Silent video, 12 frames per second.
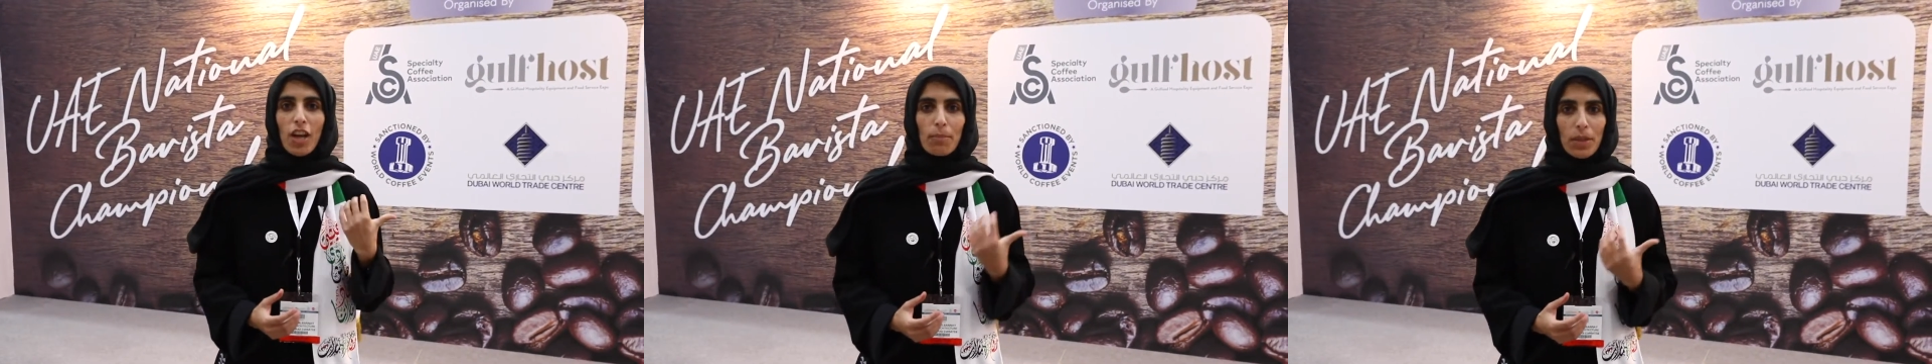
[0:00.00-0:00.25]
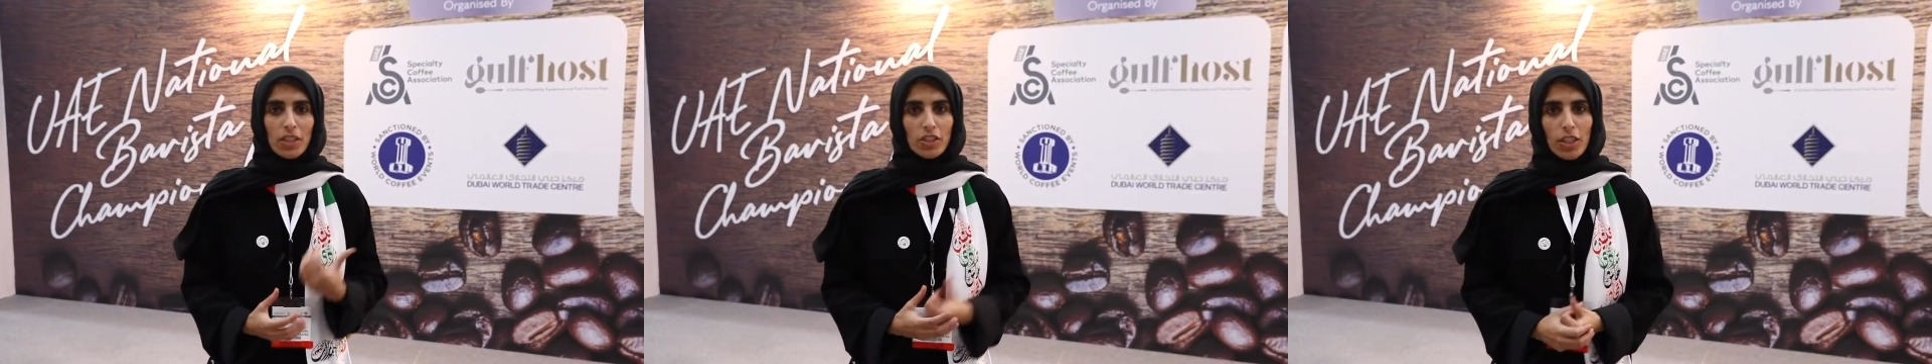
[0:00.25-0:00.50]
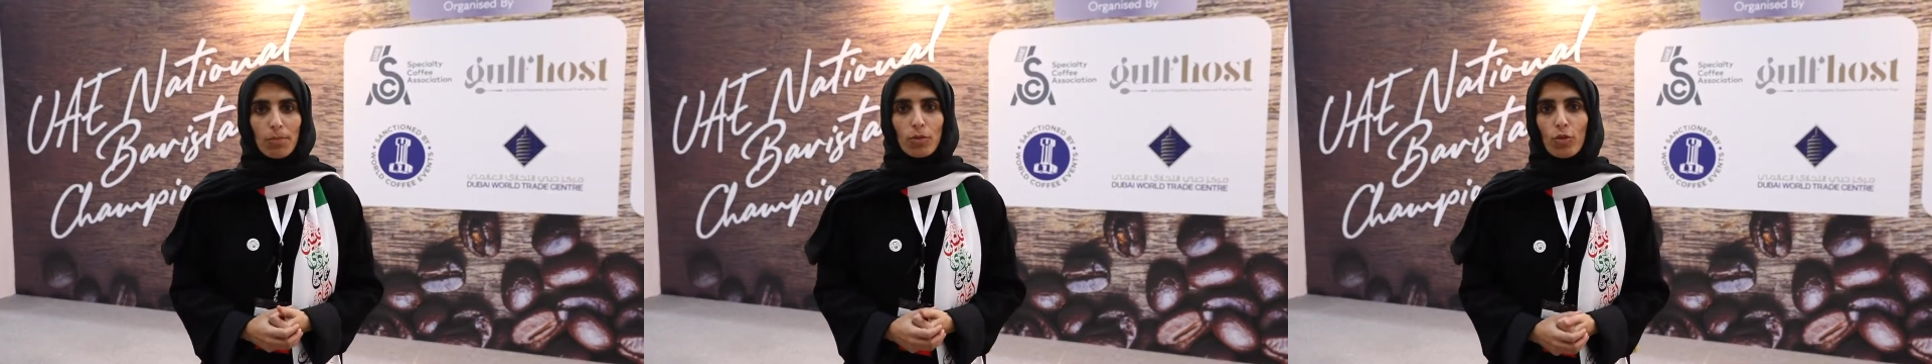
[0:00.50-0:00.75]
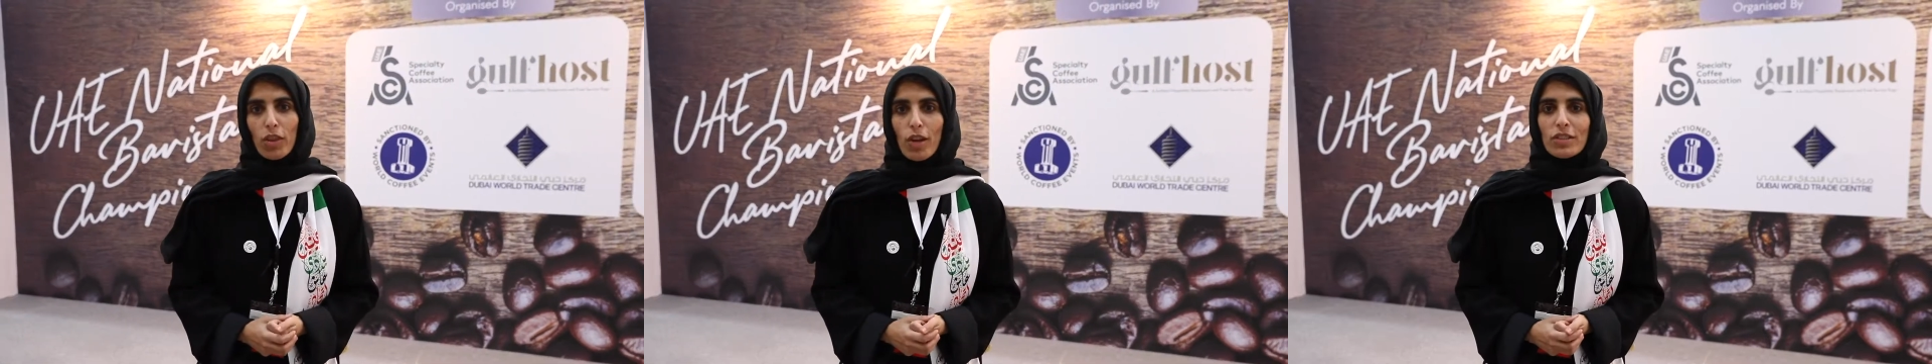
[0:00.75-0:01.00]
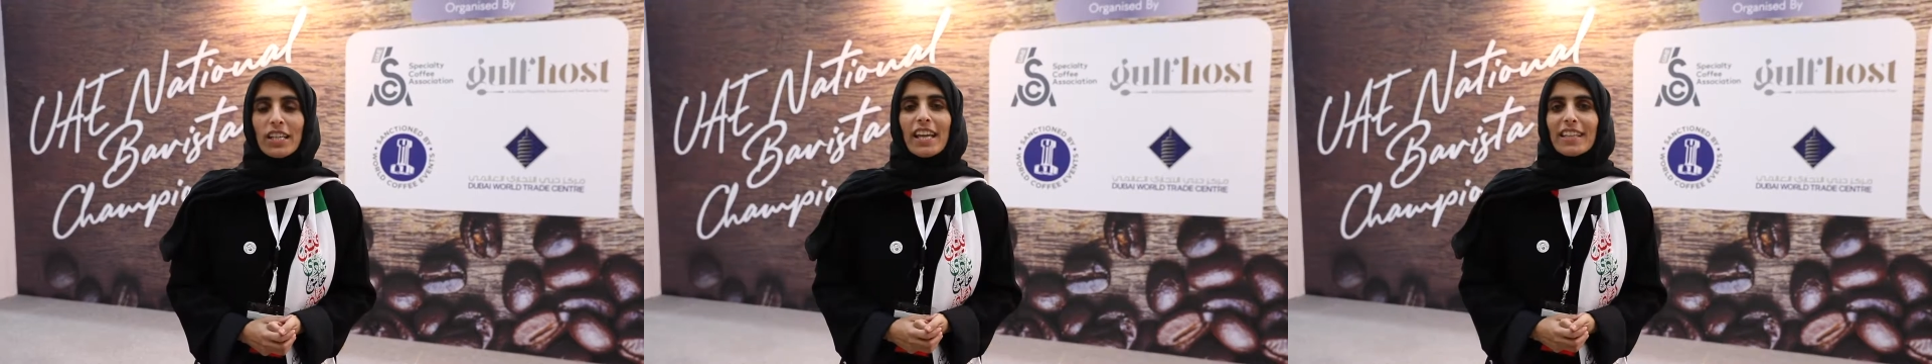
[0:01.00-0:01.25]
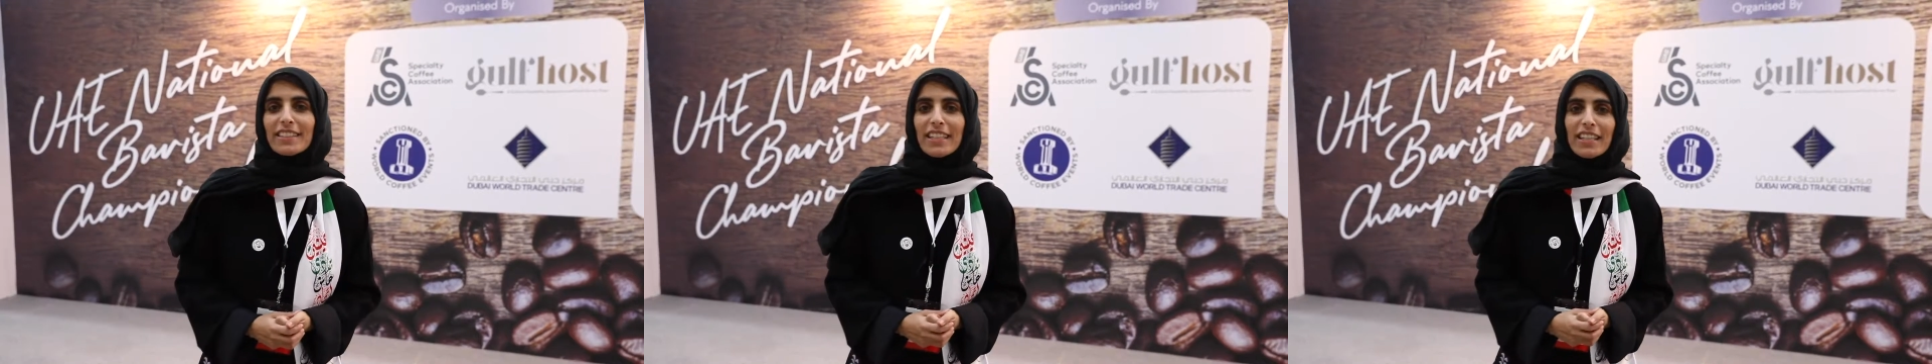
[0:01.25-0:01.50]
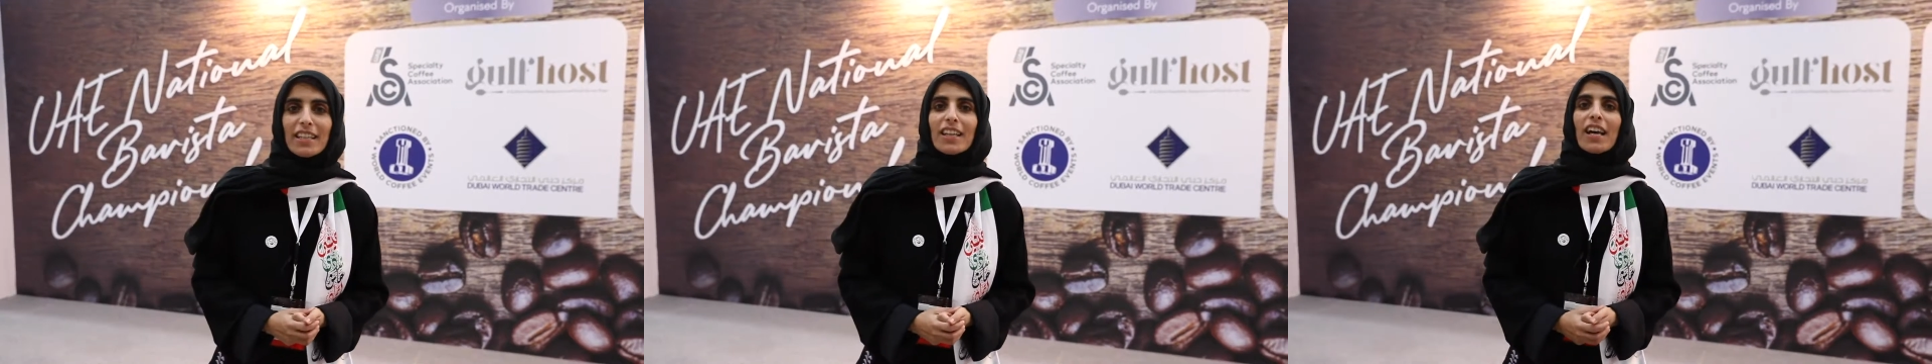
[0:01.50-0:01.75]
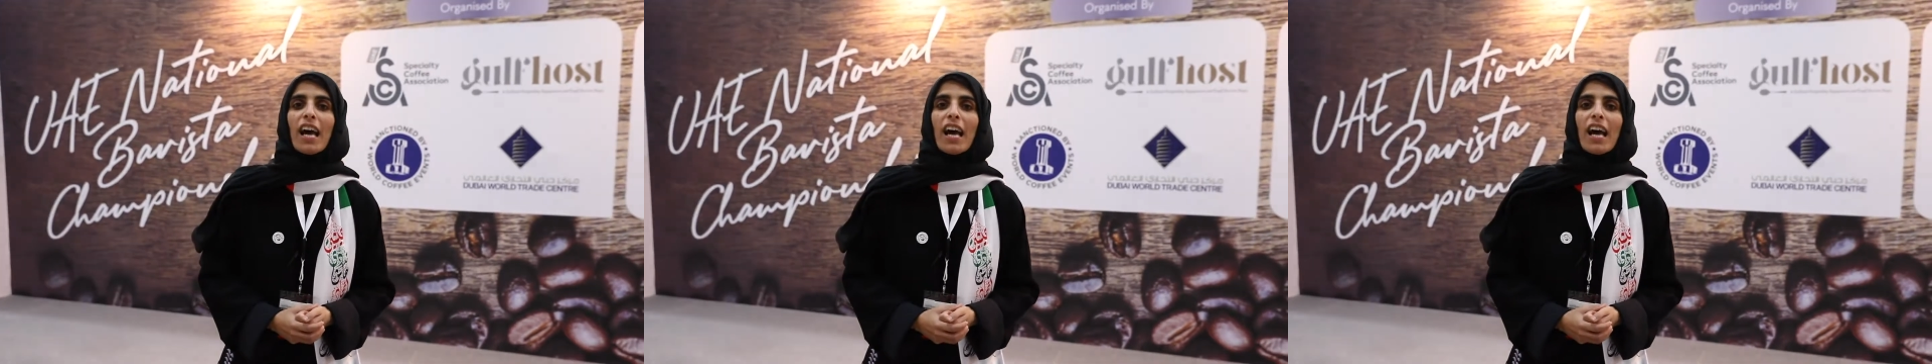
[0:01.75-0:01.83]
Championship 2018.